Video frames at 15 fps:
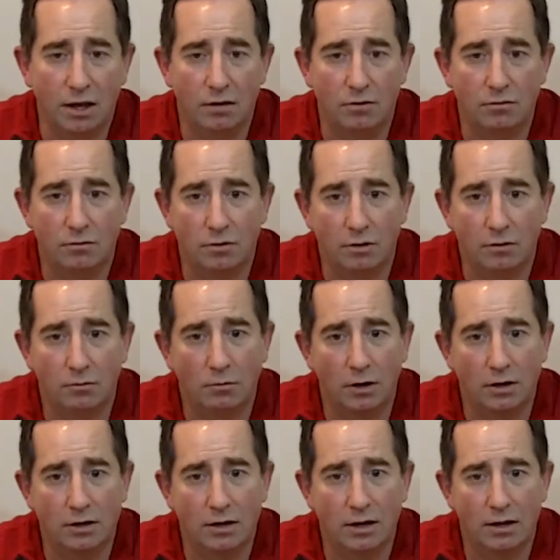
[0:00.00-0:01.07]
And
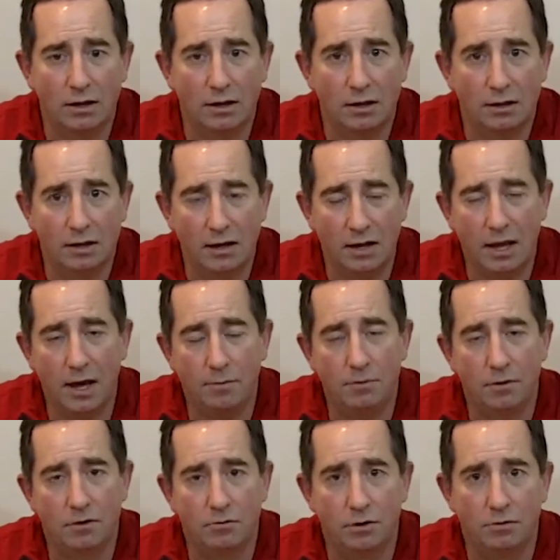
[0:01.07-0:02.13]
what can
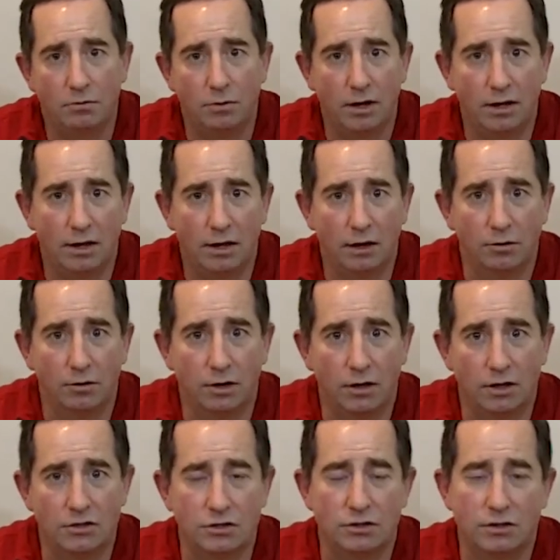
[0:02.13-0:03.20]
happen with wet
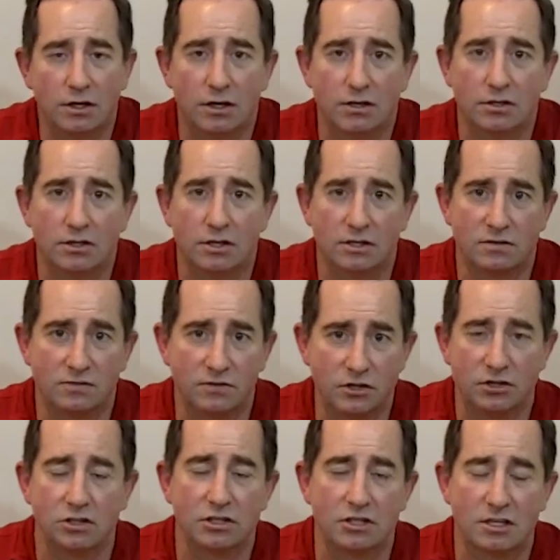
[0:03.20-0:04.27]
gangrene is you get into this
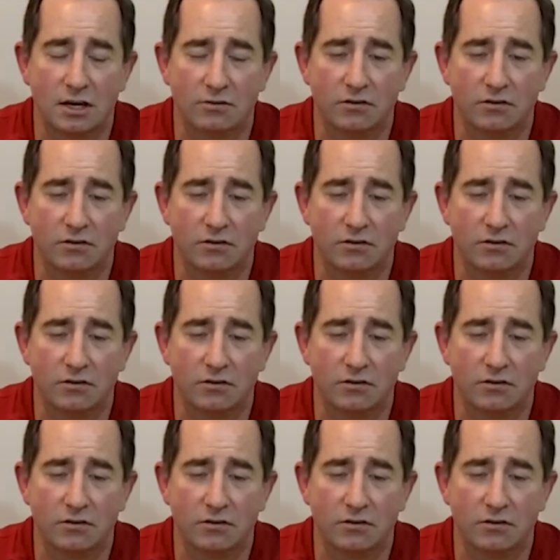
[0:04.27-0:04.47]
vicious,